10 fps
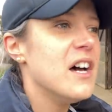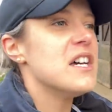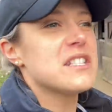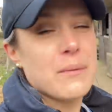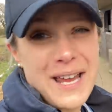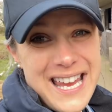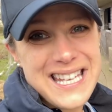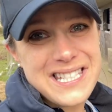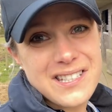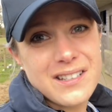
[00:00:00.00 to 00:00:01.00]
So it
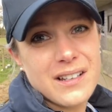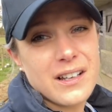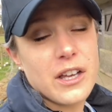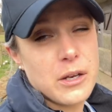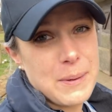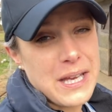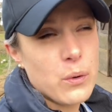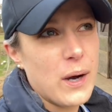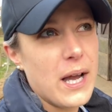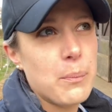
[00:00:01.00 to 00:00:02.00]
is going to be
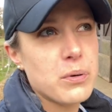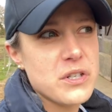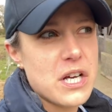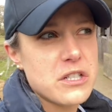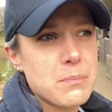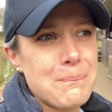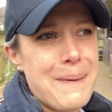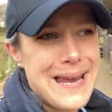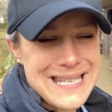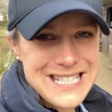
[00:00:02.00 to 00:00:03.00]
quite a product
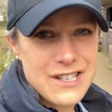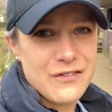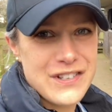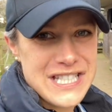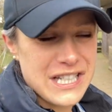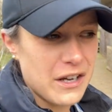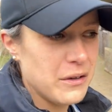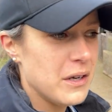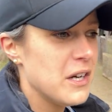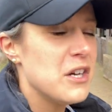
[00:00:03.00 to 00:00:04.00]
based video,
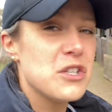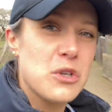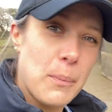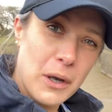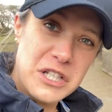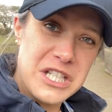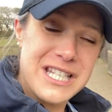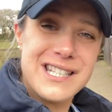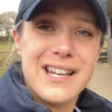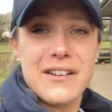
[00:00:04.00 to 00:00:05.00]
so
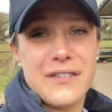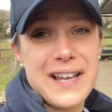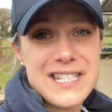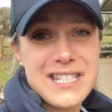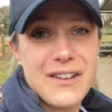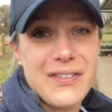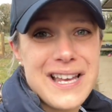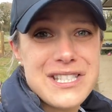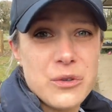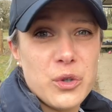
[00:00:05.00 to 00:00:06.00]
apologies in advance if
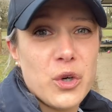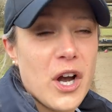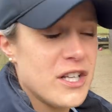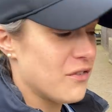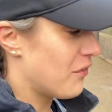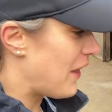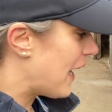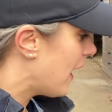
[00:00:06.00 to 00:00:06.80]
that's not your kind of thing.